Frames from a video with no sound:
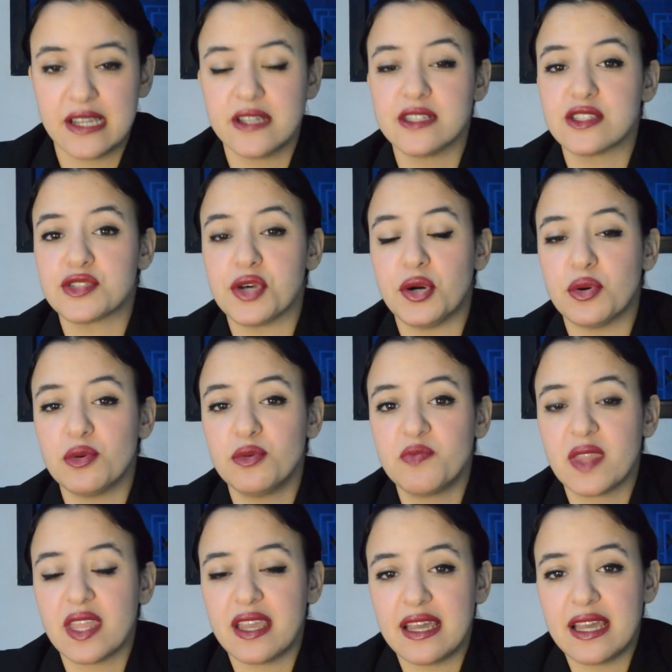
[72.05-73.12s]
So
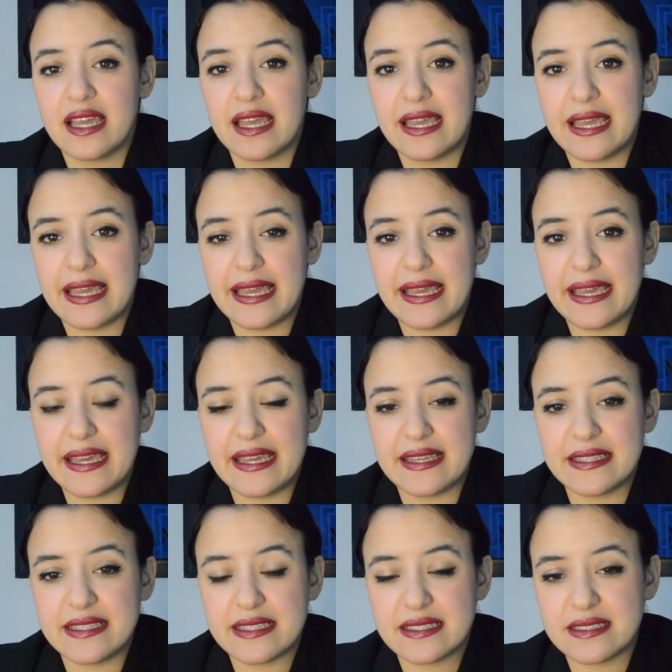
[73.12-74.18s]

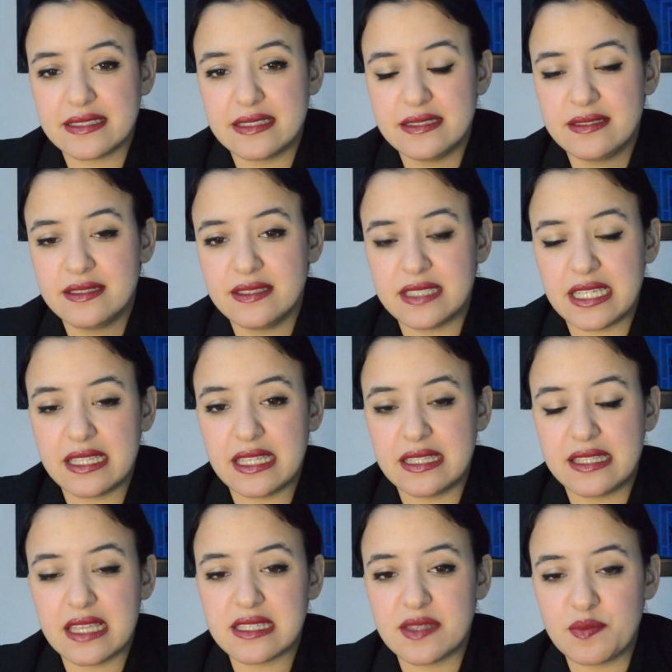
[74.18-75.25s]
it
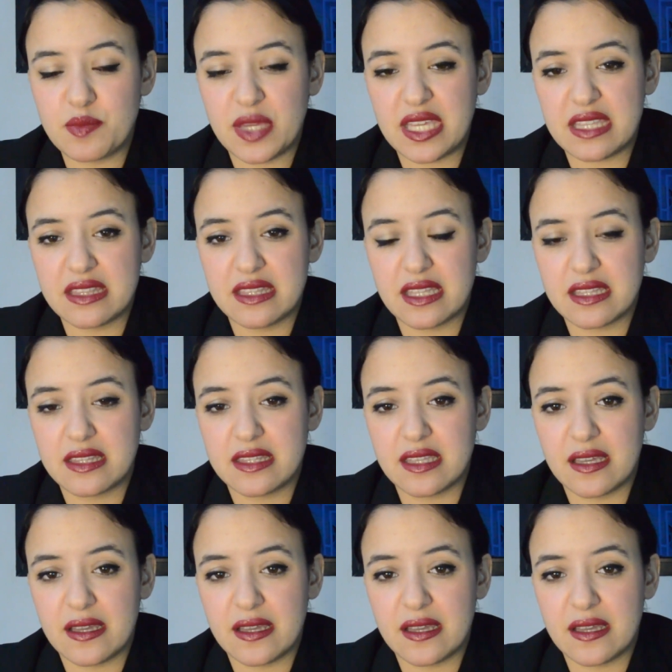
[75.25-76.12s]
doesn't mean that